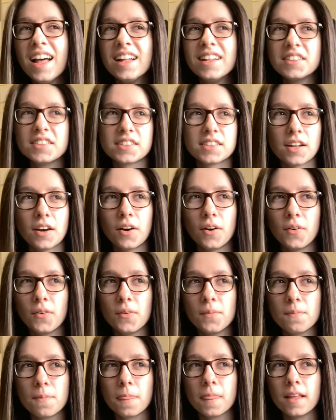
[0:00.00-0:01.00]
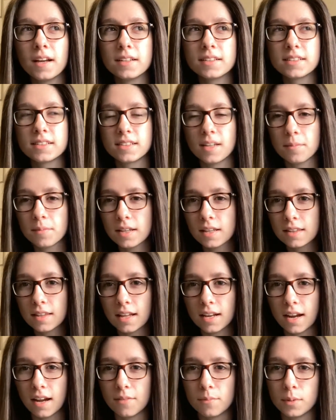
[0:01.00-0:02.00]
So something
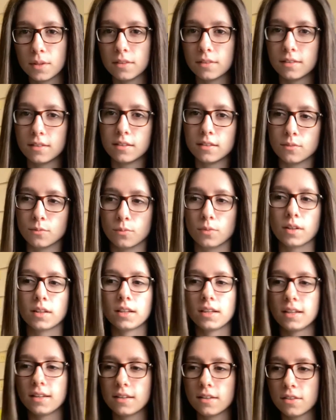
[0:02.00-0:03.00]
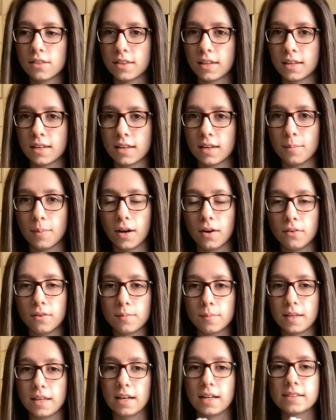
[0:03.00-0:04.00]
that I've been really thinking
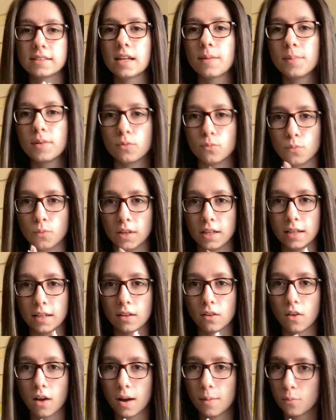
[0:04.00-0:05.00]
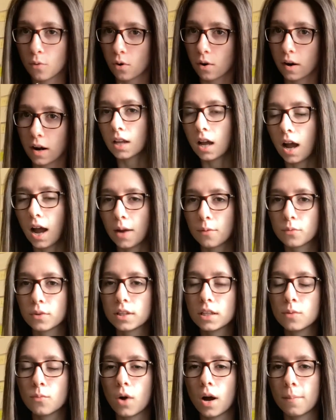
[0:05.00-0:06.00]
about, because I've been reading a lot more, I
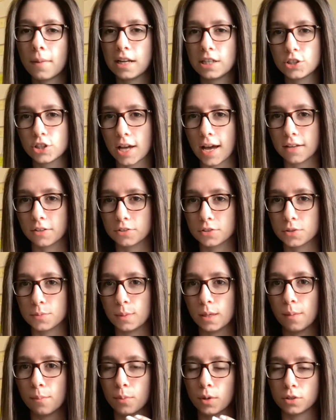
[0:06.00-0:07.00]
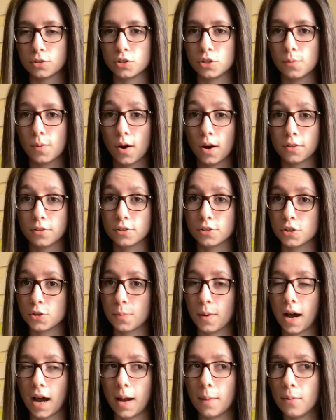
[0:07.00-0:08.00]
really want my channel to be a BookTube,
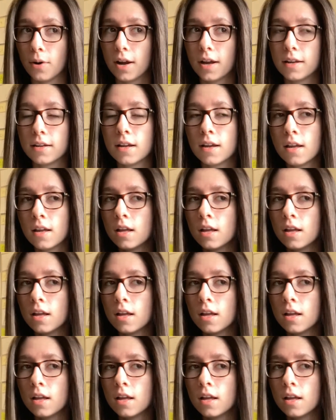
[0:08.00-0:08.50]
Authortube hybrid.